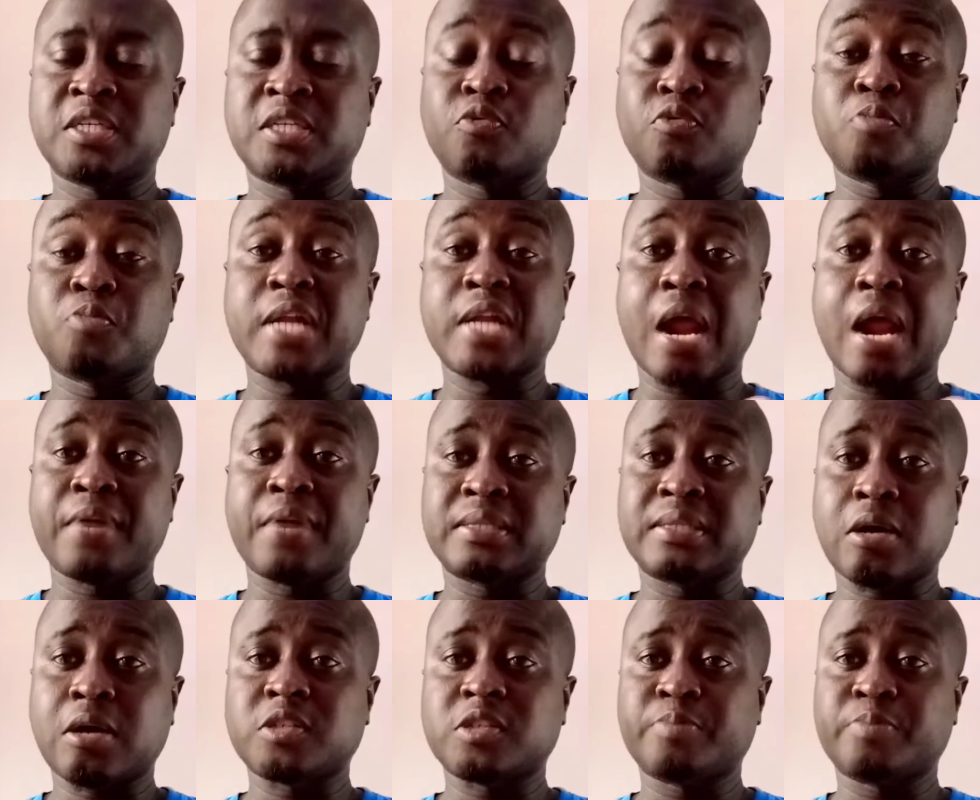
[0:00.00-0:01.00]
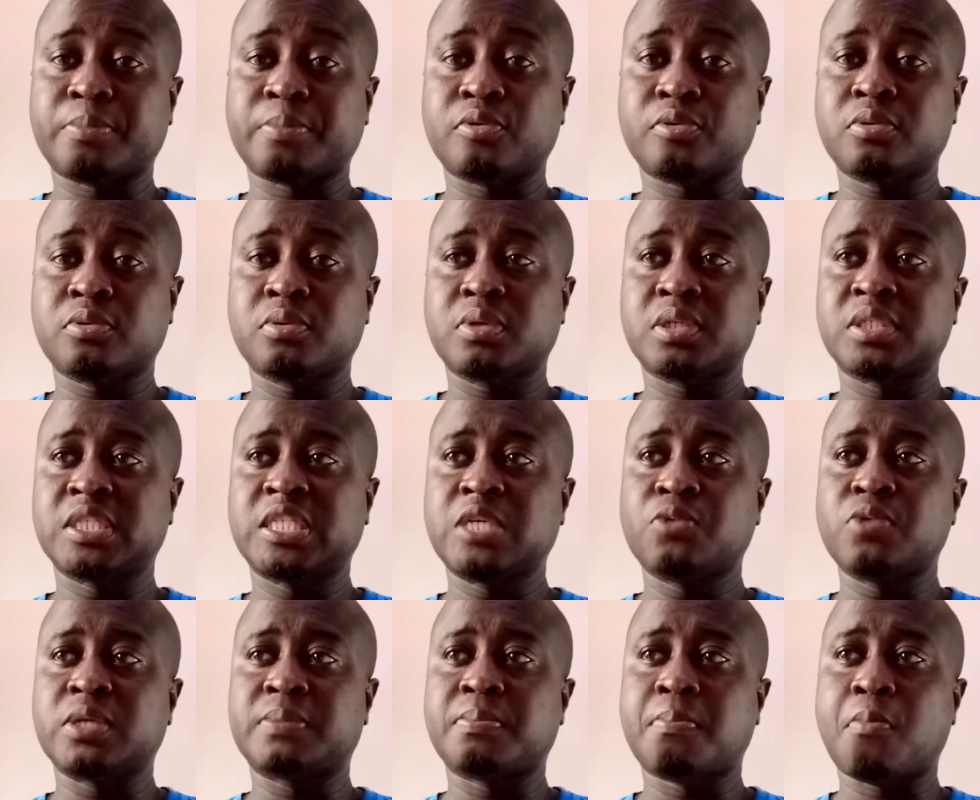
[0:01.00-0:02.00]
more than 100,000 people, city
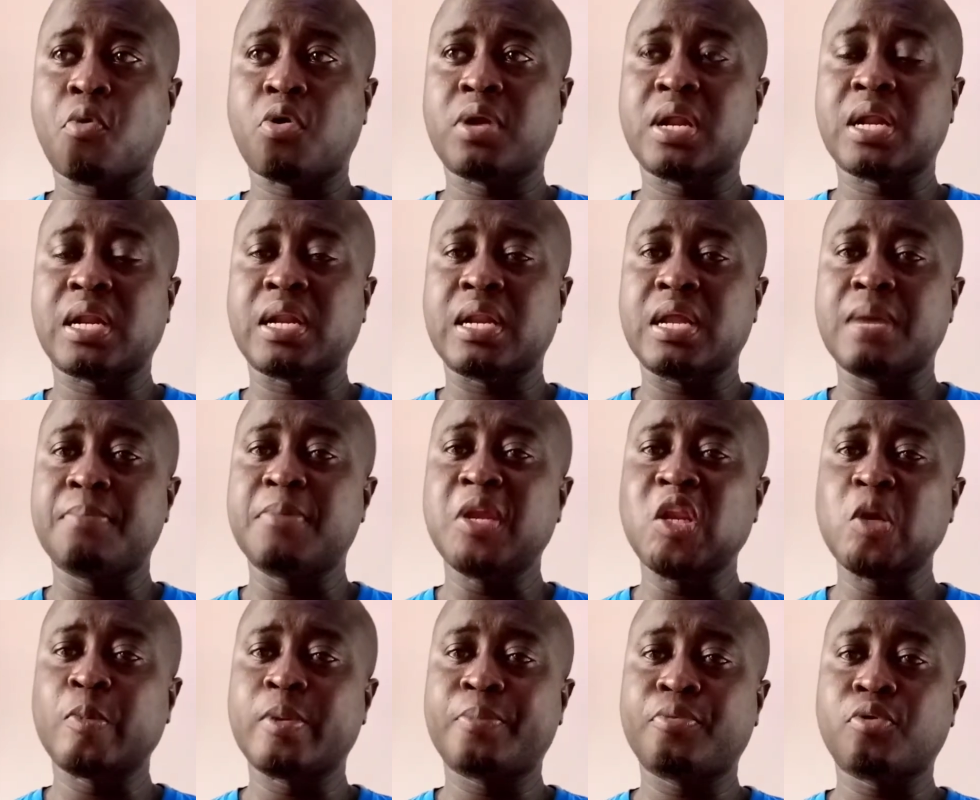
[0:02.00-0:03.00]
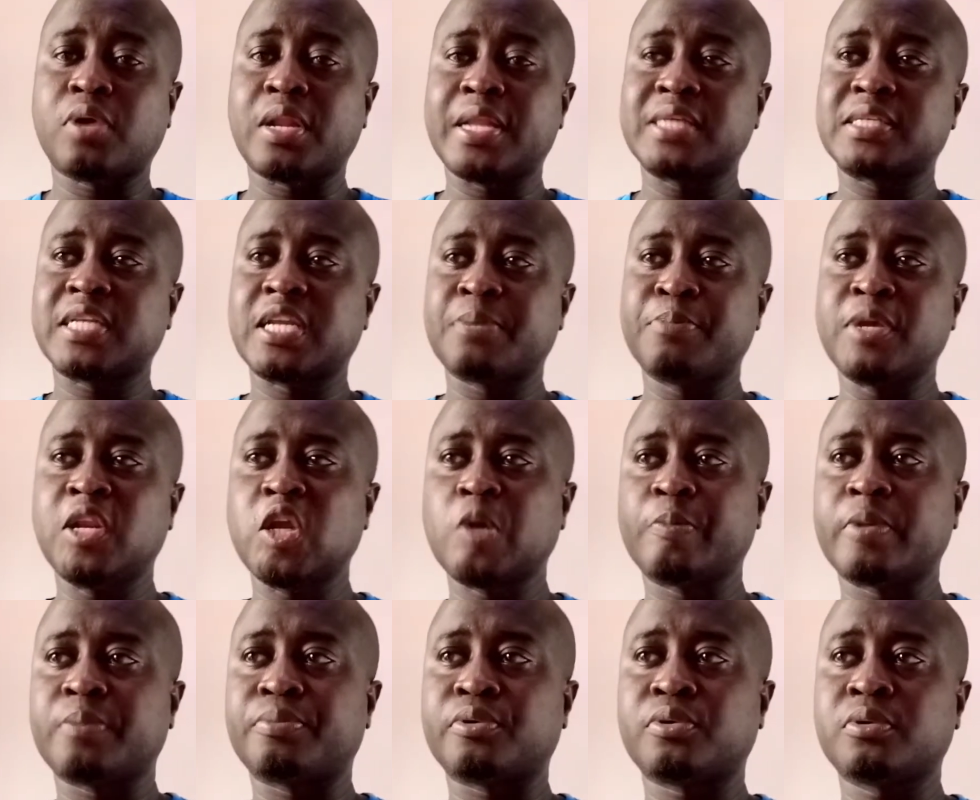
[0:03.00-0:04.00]
with more than 1 million people or less than 1 million
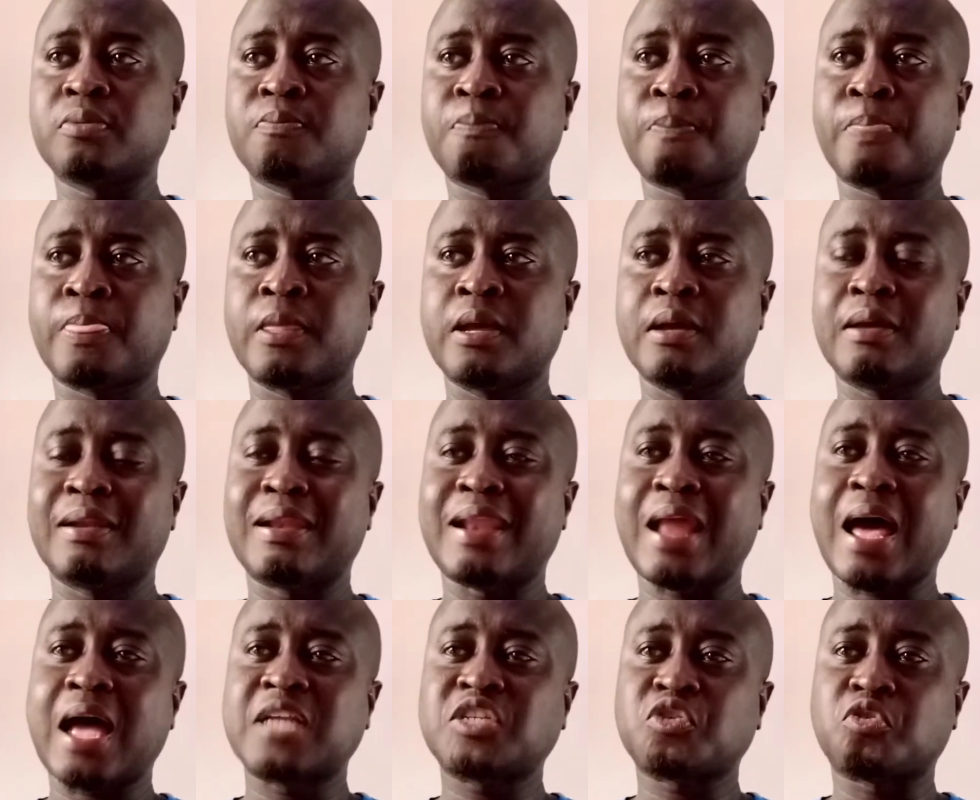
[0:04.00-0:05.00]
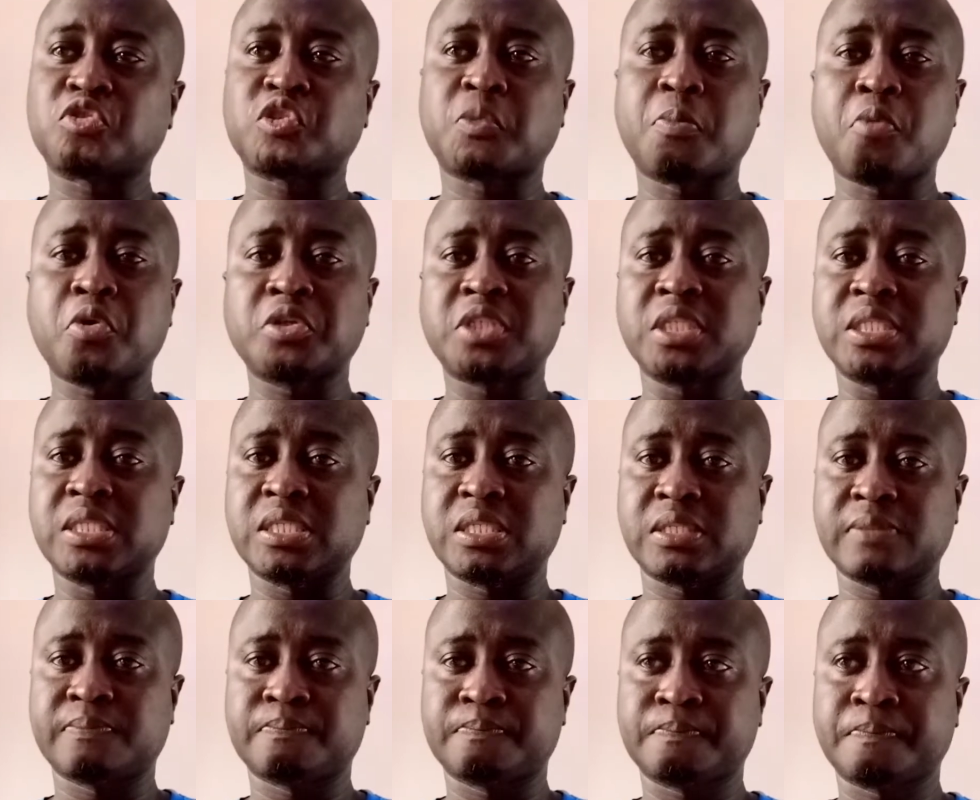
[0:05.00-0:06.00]
people, large or small
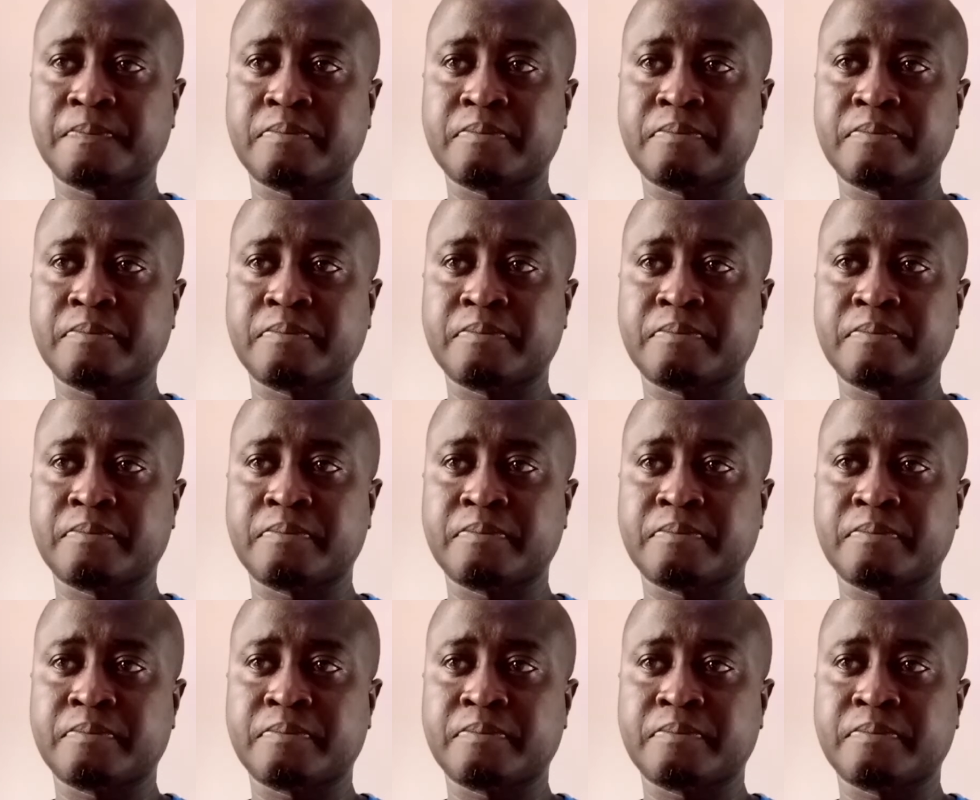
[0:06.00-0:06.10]
cities.